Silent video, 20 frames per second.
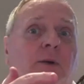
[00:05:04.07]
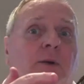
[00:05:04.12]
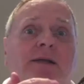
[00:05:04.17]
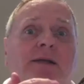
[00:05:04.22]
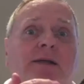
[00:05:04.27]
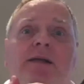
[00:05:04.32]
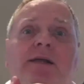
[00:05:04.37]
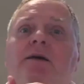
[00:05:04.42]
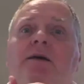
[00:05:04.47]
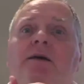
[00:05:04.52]
do
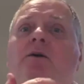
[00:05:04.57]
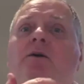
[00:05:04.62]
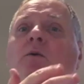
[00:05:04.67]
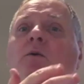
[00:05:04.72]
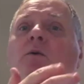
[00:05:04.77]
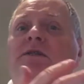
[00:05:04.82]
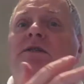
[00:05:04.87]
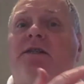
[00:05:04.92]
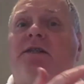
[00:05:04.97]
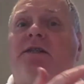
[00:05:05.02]
I
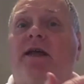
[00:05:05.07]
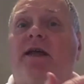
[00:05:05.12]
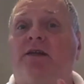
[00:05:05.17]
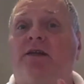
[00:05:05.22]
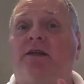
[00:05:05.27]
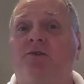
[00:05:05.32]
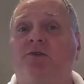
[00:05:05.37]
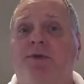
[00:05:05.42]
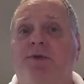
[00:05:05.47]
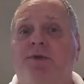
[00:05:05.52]
tell what's an
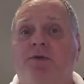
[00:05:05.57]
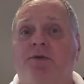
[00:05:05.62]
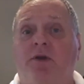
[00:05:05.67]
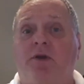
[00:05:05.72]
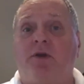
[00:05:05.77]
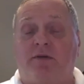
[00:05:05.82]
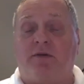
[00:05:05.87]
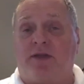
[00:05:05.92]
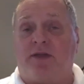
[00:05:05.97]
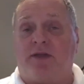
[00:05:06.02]

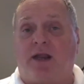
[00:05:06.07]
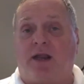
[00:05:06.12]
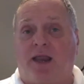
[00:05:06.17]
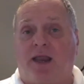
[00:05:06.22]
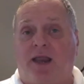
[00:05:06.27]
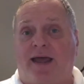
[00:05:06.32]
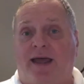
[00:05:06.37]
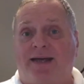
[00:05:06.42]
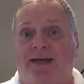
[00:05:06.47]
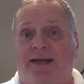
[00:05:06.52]
attribute of the
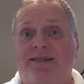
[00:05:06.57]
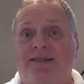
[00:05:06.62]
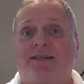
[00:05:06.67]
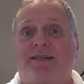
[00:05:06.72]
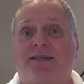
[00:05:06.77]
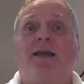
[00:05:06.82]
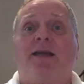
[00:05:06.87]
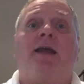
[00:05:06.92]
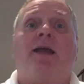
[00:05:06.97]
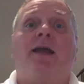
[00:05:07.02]

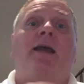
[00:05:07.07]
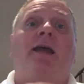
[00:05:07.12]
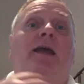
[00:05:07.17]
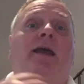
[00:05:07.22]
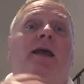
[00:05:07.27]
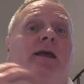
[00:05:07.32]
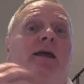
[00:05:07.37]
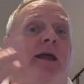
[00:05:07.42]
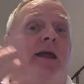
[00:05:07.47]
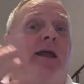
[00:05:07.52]
class?
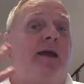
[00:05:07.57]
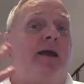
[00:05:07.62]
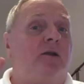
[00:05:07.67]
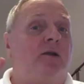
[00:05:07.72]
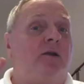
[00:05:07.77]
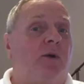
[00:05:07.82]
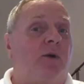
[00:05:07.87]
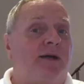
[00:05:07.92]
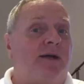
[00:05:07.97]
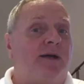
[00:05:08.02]
And
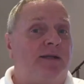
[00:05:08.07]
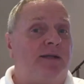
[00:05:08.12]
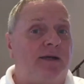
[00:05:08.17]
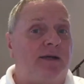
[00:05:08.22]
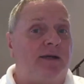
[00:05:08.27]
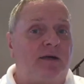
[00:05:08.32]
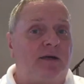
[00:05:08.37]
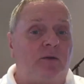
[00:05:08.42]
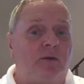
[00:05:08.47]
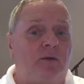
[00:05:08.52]
how do I
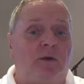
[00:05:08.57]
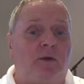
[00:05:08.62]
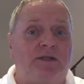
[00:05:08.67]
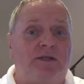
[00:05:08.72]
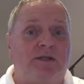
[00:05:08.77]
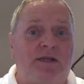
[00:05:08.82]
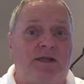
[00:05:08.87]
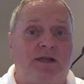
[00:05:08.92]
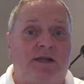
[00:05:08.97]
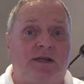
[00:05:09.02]
tell
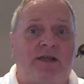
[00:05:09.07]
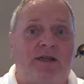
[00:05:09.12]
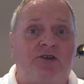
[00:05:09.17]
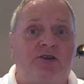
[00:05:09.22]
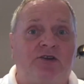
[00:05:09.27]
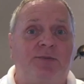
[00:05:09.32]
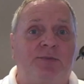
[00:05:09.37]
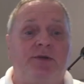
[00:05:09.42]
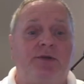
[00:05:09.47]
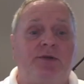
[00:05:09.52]
what's an
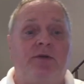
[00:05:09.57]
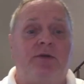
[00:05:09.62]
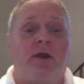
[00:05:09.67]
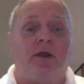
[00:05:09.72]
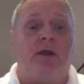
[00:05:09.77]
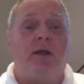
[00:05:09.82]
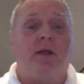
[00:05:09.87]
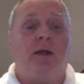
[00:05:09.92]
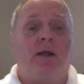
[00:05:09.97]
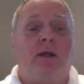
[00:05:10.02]

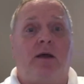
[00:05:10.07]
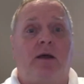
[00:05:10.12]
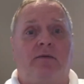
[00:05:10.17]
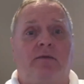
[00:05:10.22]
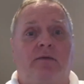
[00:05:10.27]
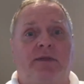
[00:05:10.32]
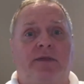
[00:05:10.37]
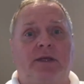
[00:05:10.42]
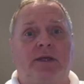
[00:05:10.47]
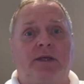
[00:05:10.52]
attribute
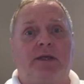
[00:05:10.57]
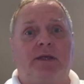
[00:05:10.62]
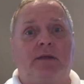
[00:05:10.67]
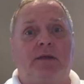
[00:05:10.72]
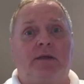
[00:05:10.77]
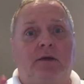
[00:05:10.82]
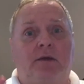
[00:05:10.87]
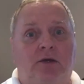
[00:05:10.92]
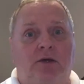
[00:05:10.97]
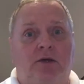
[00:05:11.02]
of
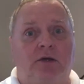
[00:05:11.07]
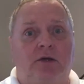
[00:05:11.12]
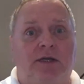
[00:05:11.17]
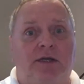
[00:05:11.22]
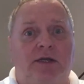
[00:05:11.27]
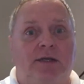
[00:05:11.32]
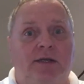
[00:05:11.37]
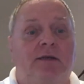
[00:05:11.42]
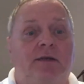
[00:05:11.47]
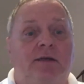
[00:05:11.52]
the
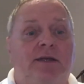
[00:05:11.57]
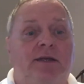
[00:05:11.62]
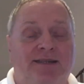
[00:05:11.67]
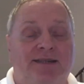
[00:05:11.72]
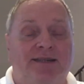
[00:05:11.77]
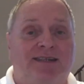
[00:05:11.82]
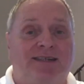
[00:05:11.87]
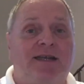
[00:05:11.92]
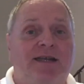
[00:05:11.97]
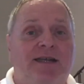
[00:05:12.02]
cookie
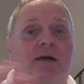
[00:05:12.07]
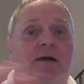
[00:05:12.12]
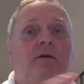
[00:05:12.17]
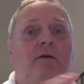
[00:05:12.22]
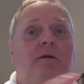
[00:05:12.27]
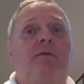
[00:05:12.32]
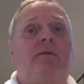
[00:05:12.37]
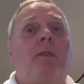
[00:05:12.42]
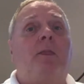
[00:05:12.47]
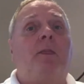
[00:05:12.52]

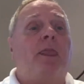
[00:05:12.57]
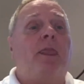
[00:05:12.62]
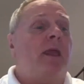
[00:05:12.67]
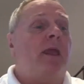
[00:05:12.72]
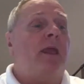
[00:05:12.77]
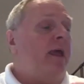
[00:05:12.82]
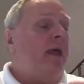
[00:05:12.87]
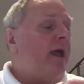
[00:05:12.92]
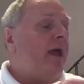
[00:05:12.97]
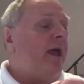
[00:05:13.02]
itself?
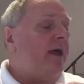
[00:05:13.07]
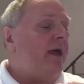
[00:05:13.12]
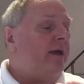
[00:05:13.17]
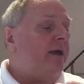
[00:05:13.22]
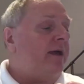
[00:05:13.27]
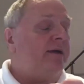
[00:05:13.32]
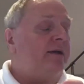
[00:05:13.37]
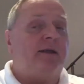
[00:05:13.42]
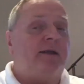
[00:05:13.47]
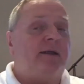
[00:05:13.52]

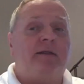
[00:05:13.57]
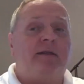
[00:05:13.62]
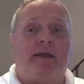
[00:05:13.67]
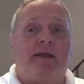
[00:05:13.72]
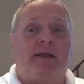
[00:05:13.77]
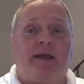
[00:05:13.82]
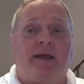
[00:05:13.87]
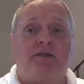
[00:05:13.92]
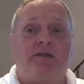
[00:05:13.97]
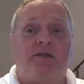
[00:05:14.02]
And
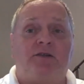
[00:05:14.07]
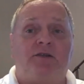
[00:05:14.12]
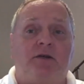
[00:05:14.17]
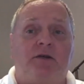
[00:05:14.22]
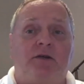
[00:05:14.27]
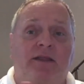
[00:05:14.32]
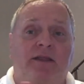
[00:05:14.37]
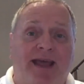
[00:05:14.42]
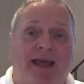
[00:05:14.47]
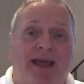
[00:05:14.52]
the
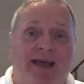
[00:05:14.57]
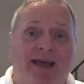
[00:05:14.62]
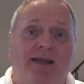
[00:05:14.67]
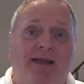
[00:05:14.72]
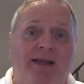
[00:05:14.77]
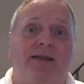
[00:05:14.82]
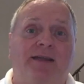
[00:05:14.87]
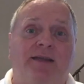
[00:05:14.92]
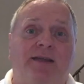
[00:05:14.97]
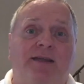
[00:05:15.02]
answer to
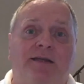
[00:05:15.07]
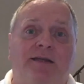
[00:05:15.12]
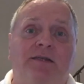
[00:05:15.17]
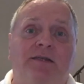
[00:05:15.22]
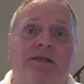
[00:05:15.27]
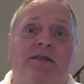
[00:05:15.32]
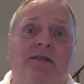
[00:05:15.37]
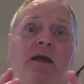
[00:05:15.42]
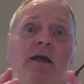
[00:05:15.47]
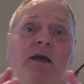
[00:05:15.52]
that
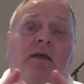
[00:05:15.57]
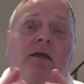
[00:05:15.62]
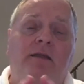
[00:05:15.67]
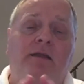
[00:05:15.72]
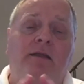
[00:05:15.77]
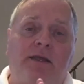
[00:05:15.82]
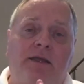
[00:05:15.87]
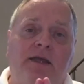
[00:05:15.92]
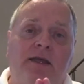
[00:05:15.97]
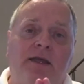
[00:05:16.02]
is
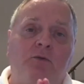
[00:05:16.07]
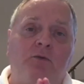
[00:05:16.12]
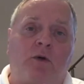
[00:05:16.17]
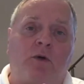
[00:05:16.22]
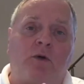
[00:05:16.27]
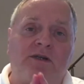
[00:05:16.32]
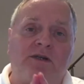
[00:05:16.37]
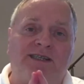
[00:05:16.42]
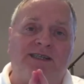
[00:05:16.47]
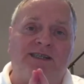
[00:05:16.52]
the
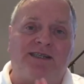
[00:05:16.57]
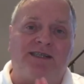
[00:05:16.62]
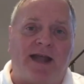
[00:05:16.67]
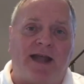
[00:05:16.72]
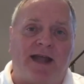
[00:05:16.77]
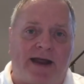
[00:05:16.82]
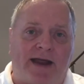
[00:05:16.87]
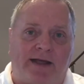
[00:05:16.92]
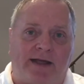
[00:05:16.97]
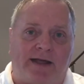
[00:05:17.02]
keyword
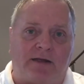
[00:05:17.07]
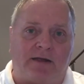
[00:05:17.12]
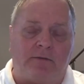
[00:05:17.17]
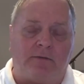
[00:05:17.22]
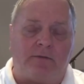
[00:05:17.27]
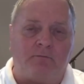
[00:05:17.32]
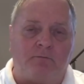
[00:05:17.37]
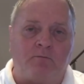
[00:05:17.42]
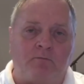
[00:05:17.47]
static.